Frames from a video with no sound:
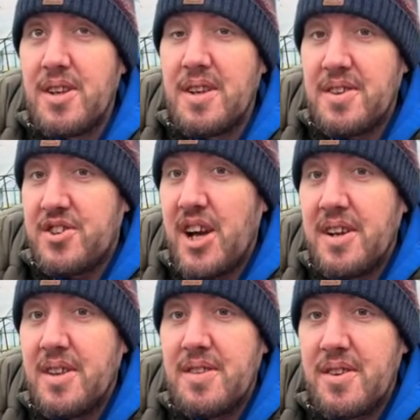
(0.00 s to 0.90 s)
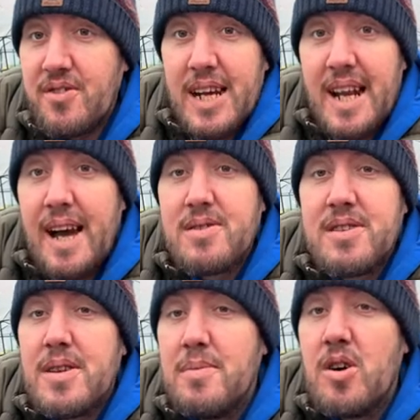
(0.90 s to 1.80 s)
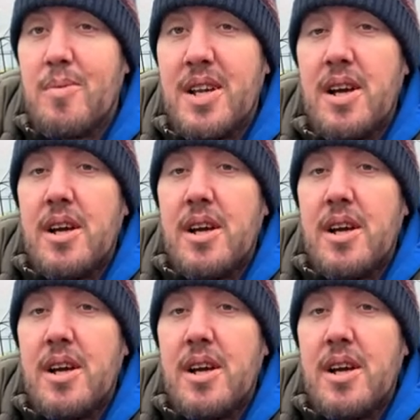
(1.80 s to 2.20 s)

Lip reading: in the shed, in the greenhouse at the moment.